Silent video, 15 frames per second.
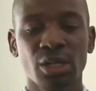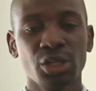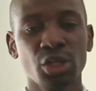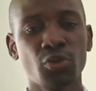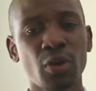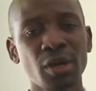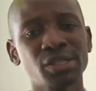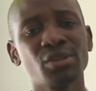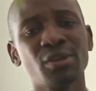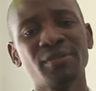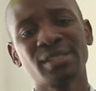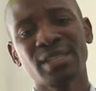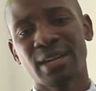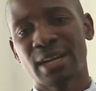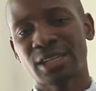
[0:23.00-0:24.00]
The quality of
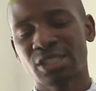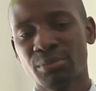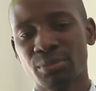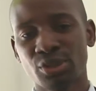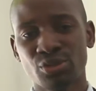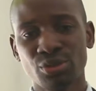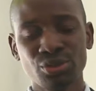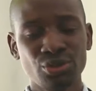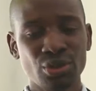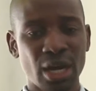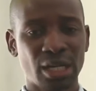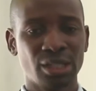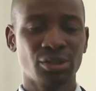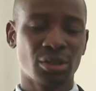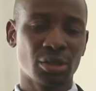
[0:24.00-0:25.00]
interaction between you
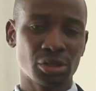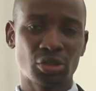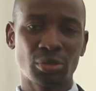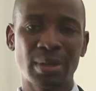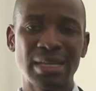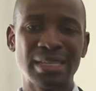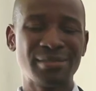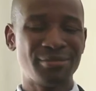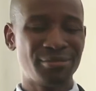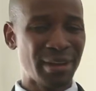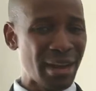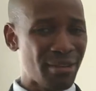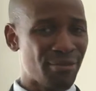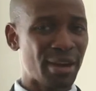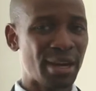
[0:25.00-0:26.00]
and your customer is
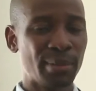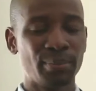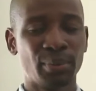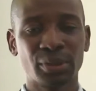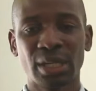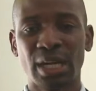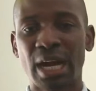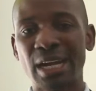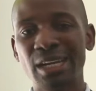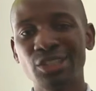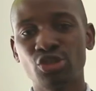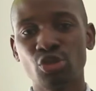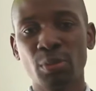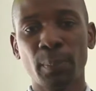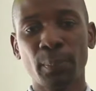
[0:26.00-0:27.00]
very, very important, and
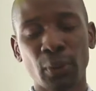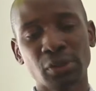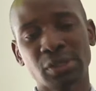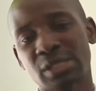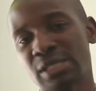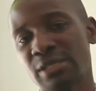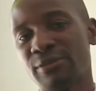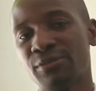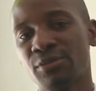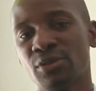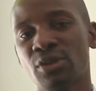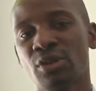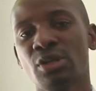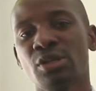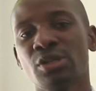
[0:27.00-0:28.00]
it should be positive
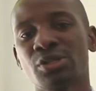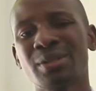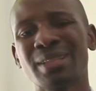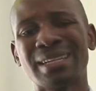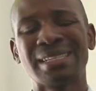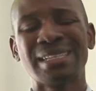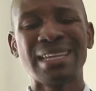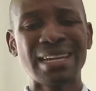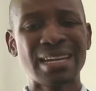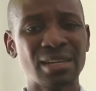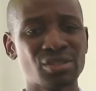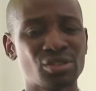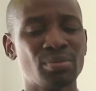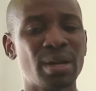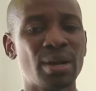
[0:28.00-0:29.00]
so that a
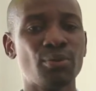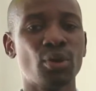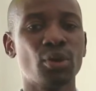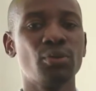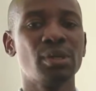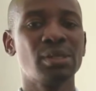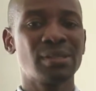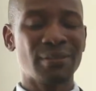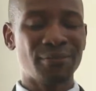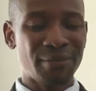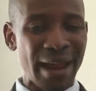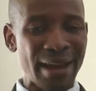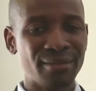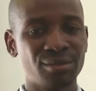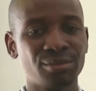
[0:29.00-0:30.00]
customer will always
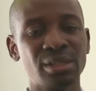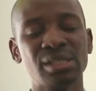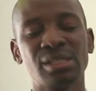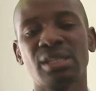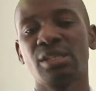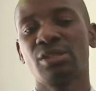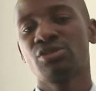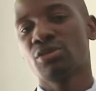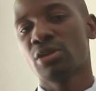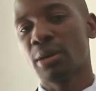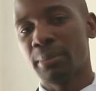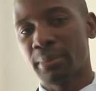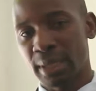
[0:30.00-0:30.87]
find reason to come